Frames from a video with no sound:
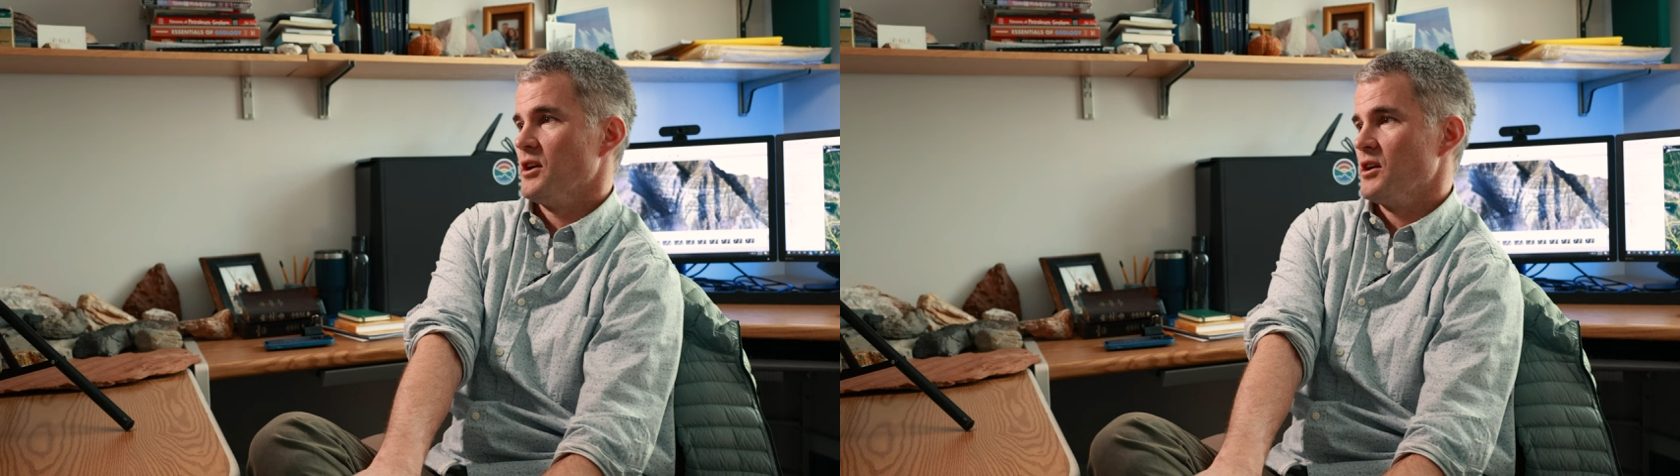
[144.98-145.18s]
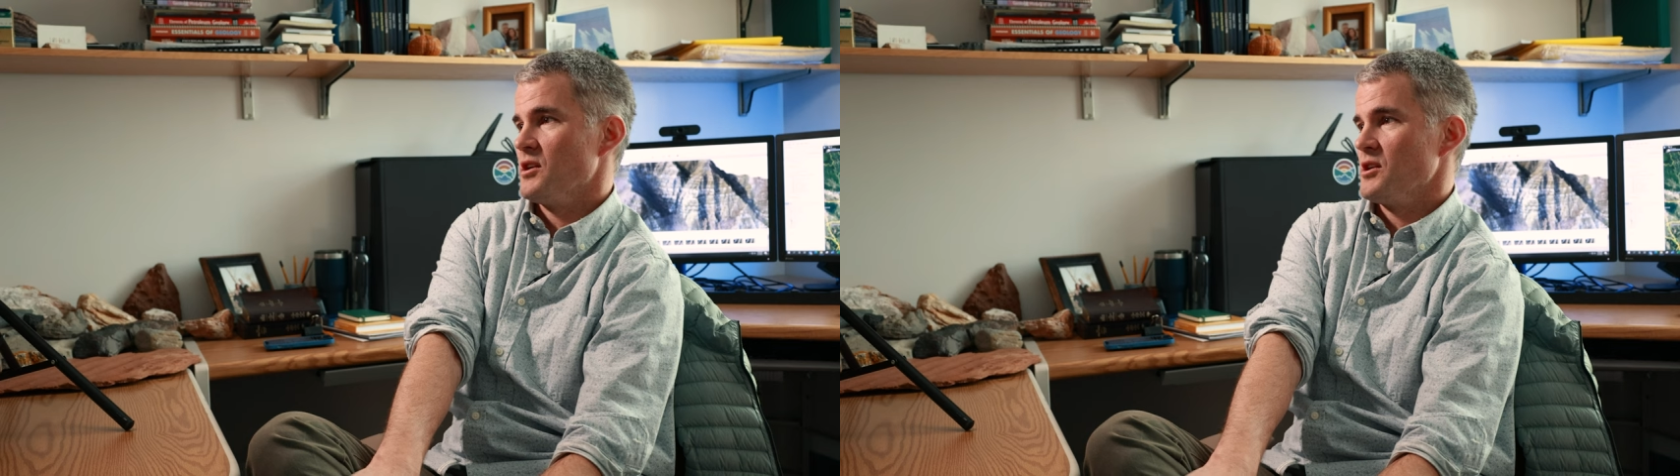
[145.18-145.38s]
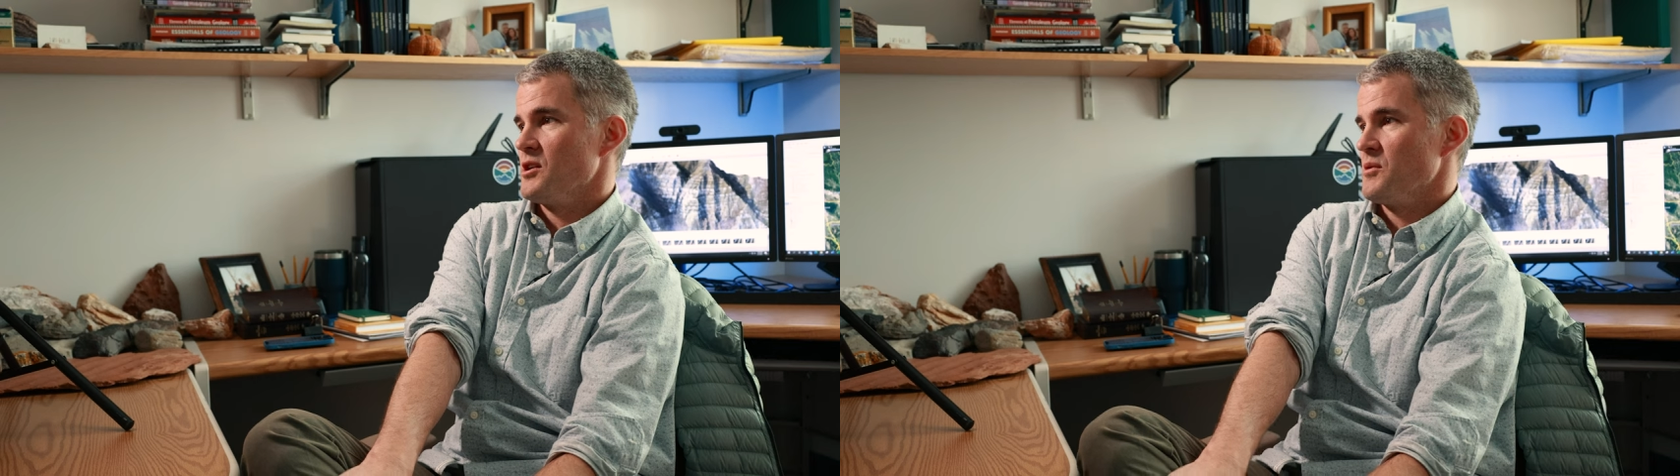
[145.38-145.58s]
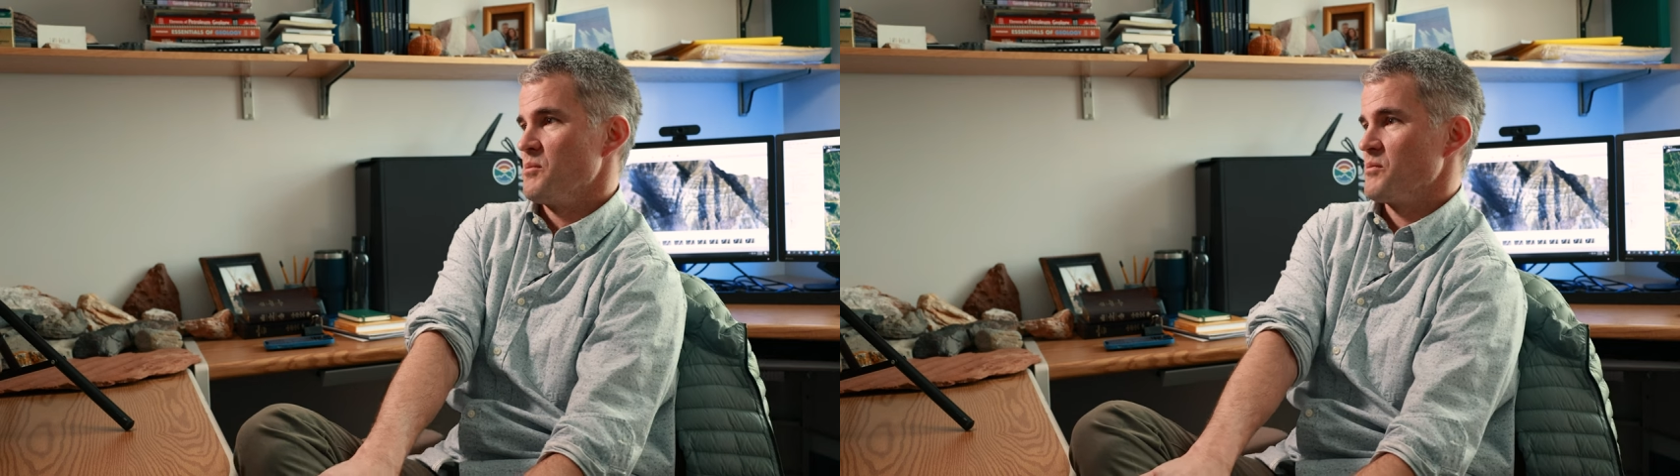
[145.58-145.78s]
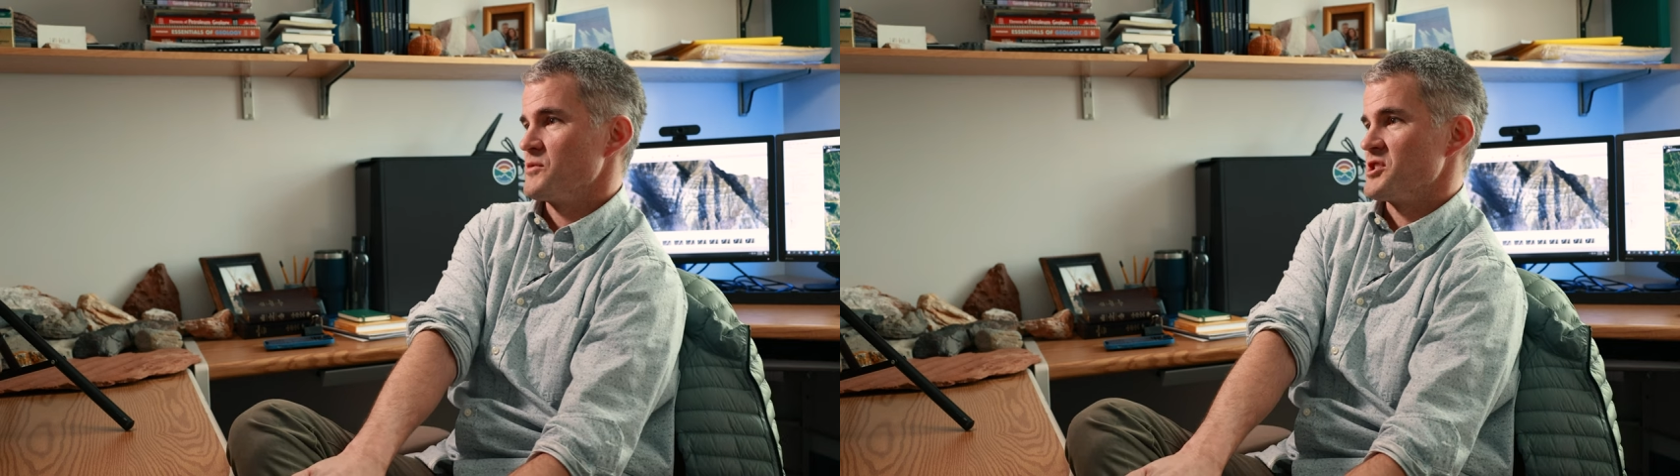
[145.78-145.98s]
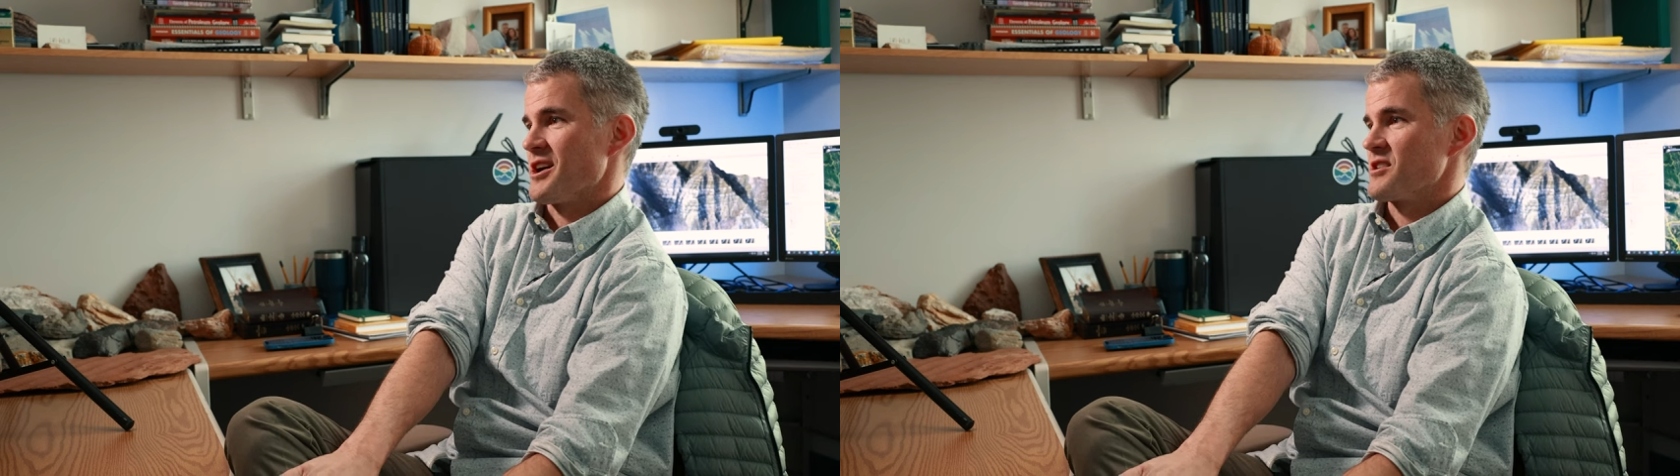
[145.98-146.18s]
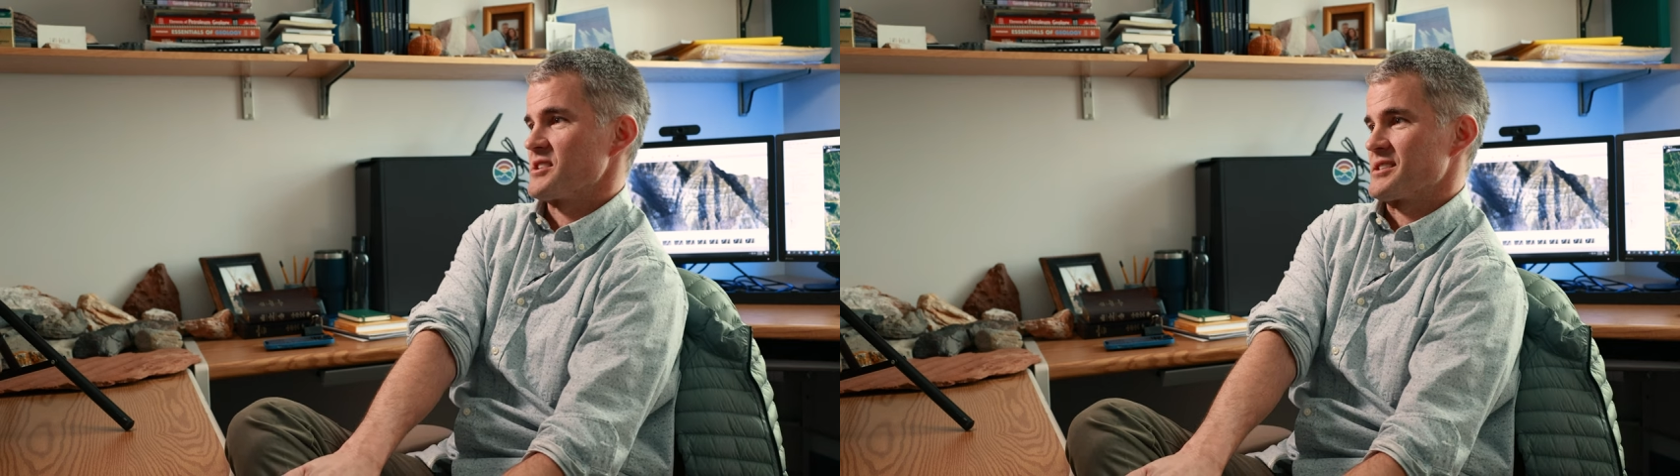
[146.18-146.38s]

Um, geology